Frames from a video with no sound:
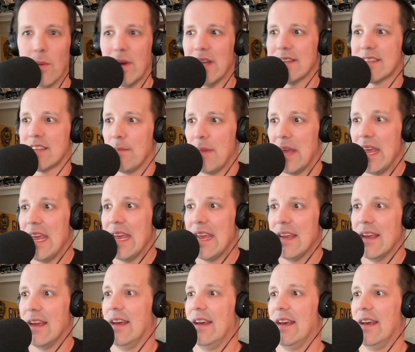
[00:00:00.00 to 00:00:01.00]
well, to
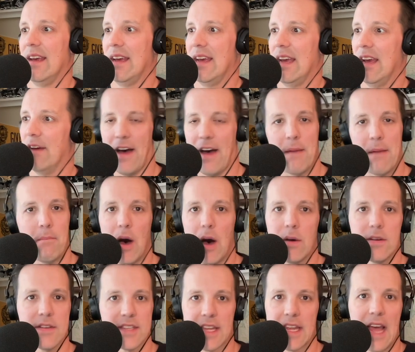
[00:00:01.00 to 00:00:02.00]
me, if I'm
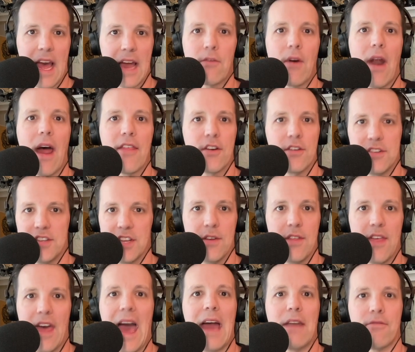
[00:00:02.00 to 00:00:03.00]
Mosley, I'd rather
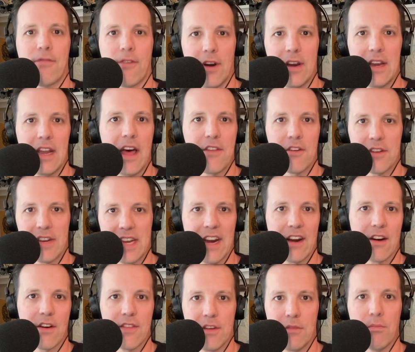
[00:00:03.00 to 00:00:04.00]
do that for another
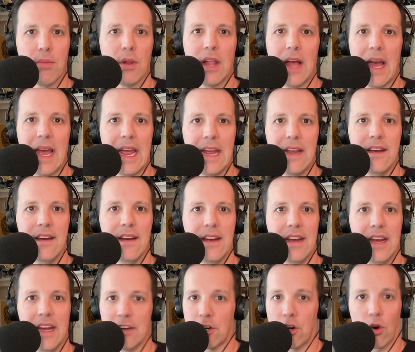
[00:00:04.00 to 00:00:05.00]
year than play
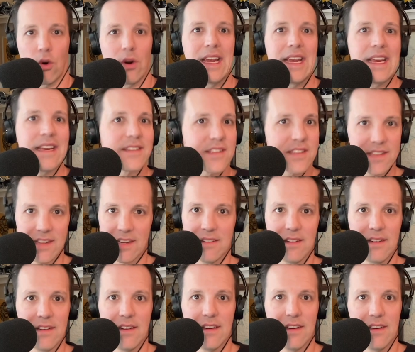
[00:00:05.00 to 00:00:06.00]
in Greece.
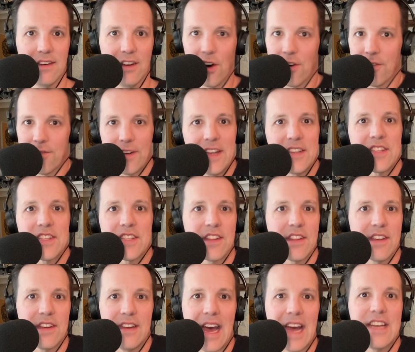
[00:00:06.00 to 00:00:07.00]
No offense to
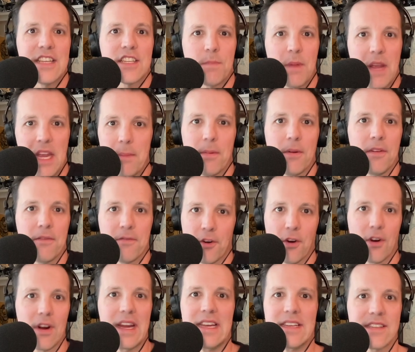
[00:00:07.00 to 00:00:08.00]
the nice people of
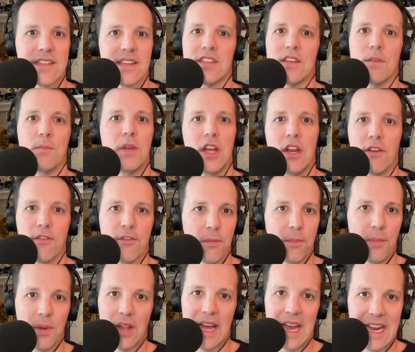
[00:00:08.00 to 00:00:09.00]
Greece. It's a beautiful
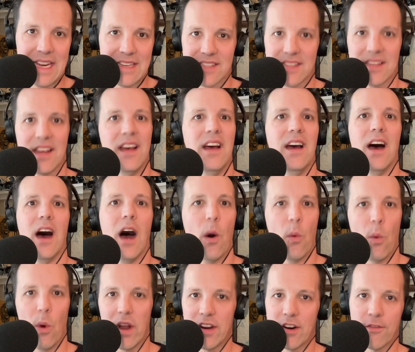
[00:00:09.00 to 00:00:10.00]
place, a
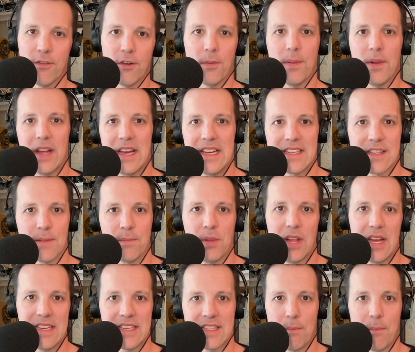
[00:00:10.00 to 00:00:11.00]
wonderful place to
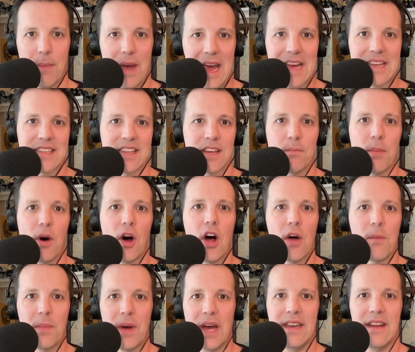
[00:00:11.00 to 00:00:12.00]
play some
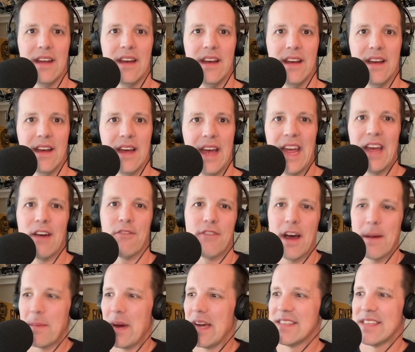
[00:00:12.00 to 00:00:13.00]
basketball. But hey, if
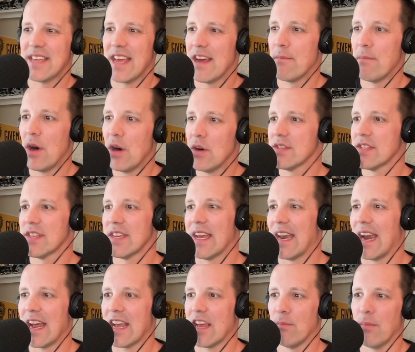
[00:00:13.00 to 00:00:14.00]
I'm Isiaih Mosley
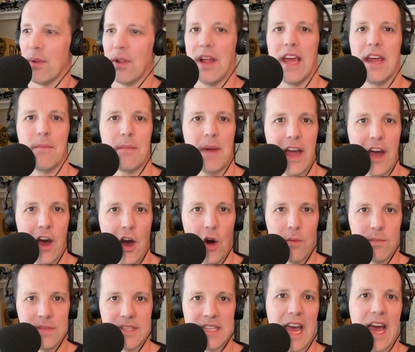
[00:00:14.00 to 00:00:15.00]
and I can play in my
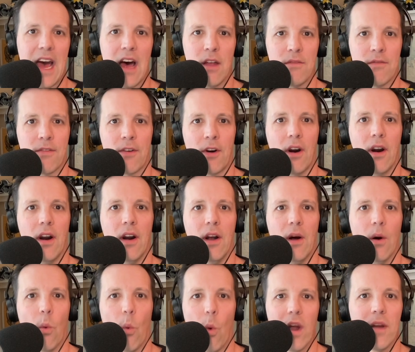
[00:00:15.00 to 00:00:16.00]
hometown for
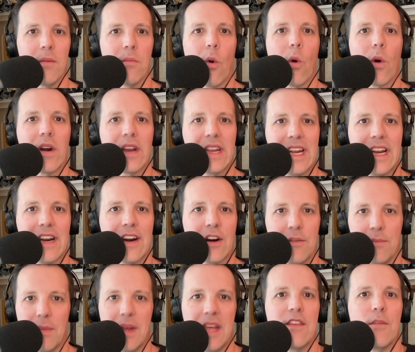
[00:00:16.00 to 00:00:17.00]
one more year
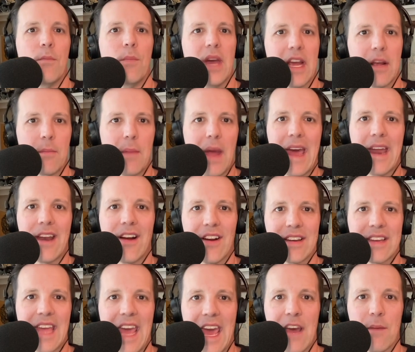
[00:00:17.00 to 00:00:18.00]
and be the big man
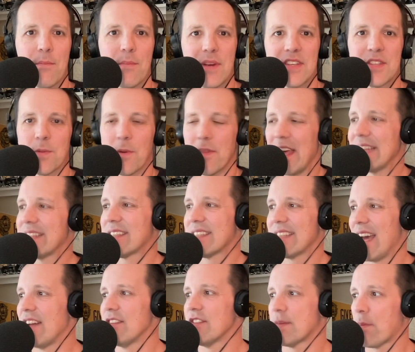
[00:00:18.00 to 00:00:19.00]
on campus, well, that
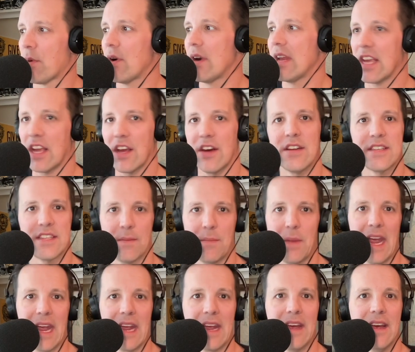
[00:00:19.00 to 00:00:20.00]
sounds pretty good to
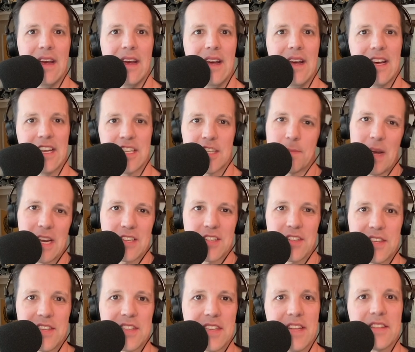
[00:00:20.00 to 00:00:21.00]
me,
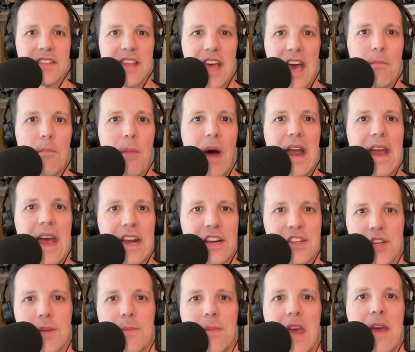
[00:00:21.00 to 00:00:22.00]
especially since that might
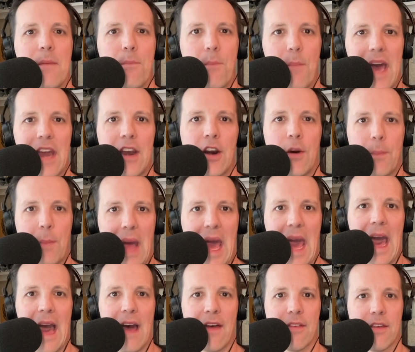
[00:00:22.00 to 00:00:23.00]
actually be a better
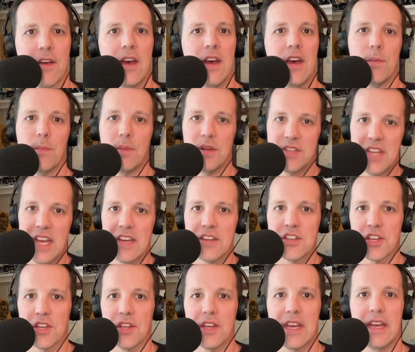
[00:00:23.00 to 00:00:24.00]
path
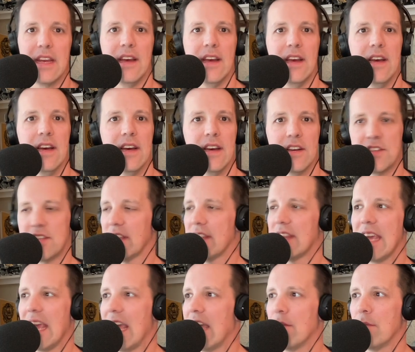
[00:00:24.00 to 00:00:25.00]
potentially to
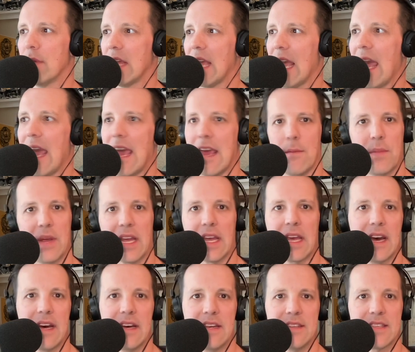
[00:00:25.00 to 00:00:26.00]
the NBA,
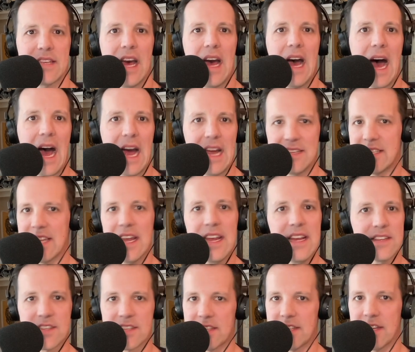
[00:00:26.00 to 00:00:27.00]
because
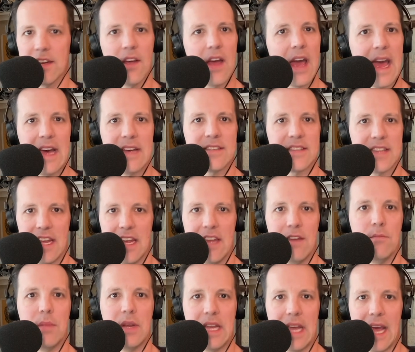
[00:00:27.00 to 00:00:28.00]
Isiaih still has
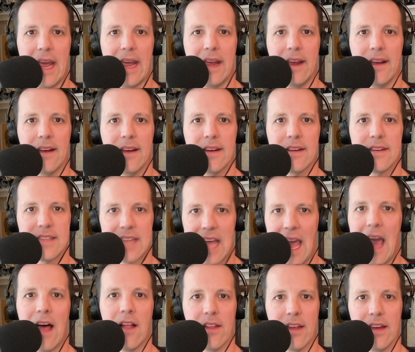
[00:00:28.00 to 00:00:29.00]
NBA
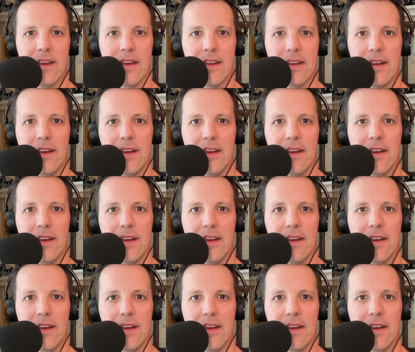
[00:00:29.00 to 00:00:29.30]
talent.